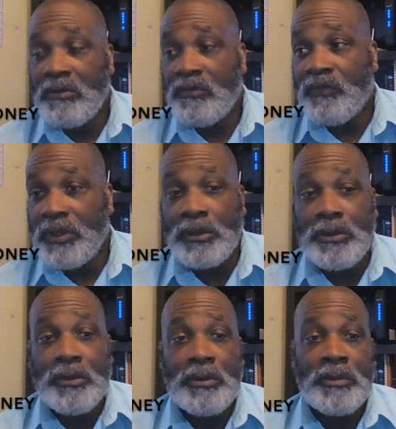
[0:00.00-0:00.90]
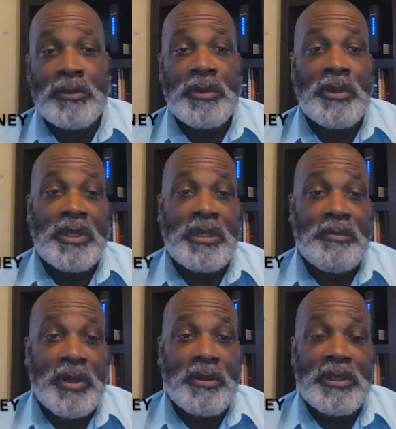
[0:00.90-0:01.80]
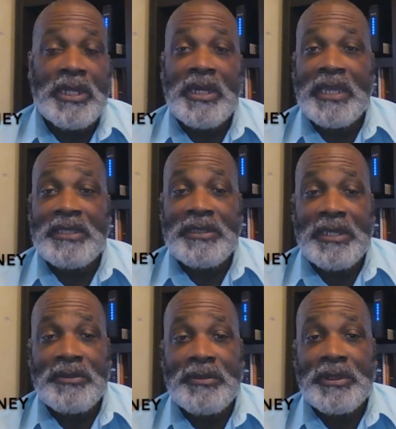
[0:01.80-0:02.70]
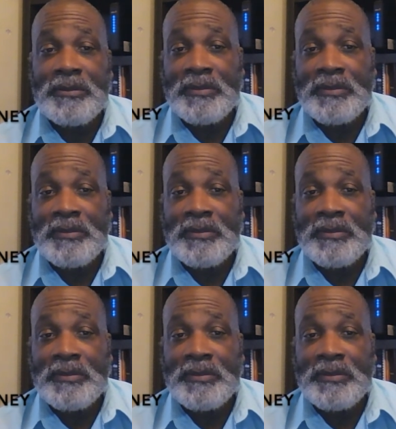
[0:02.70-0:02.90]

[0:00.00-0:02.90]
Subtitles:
flu, Ebola, etc.